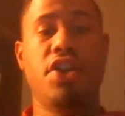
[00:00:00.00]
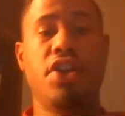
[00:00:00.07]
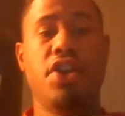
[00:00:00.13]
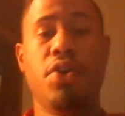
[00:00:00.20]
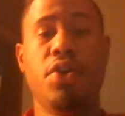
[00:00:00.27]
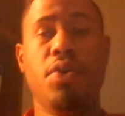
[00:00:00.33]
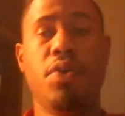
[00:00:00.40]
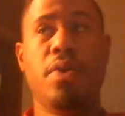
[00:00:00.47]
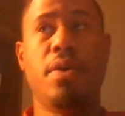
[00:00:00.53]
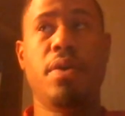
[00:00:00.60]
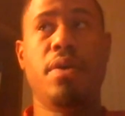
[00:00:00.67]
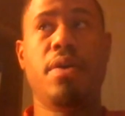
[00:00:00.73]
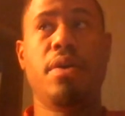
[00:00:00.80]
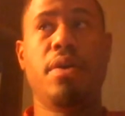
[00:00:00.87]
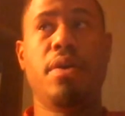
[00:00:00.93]
a
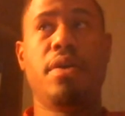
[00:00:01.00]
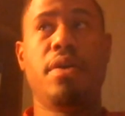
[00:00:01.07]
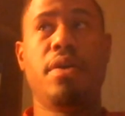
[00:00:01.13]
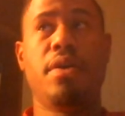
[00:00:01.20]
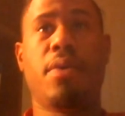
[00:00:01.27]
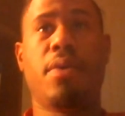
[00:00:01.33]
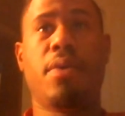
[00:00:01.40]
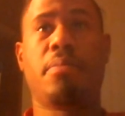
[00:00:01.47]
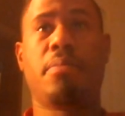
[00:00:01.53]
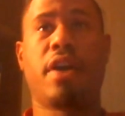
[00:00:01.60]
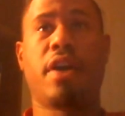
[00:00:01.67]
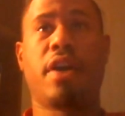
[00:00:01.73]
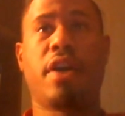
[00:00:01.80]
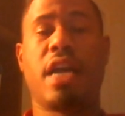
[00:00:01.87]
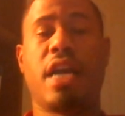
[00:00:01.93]
new network
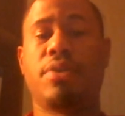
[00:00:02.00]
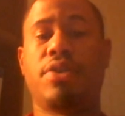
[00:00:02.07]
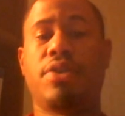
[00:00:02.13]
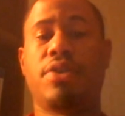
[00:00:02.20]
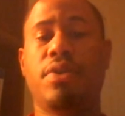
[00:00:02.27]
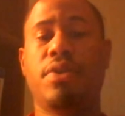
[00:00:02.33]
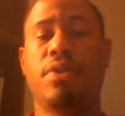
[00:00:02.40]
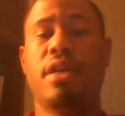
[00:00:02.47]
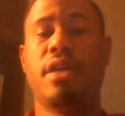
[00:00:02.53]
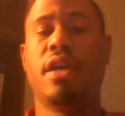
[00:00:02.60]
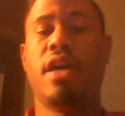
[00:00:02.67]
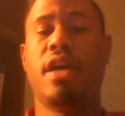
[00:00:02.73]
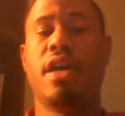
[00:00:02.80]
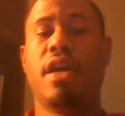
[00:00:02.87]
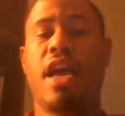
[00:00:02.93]
marketing
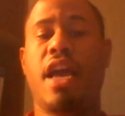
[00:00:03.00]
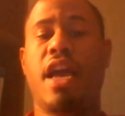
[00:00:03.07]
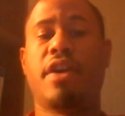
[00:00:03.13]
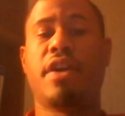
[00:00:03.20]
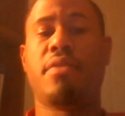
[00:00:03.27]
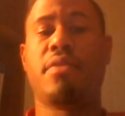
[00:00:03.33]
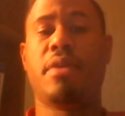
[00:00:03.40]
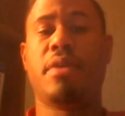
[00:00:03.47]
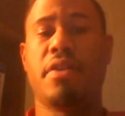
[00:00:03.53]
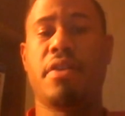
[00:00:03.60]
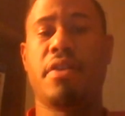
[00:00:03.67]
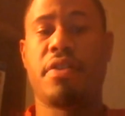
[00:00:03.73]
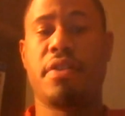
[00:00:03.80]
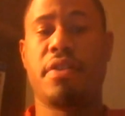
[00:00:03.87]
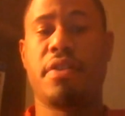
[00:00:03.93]
opportunity every other
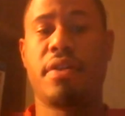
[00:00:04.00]
month.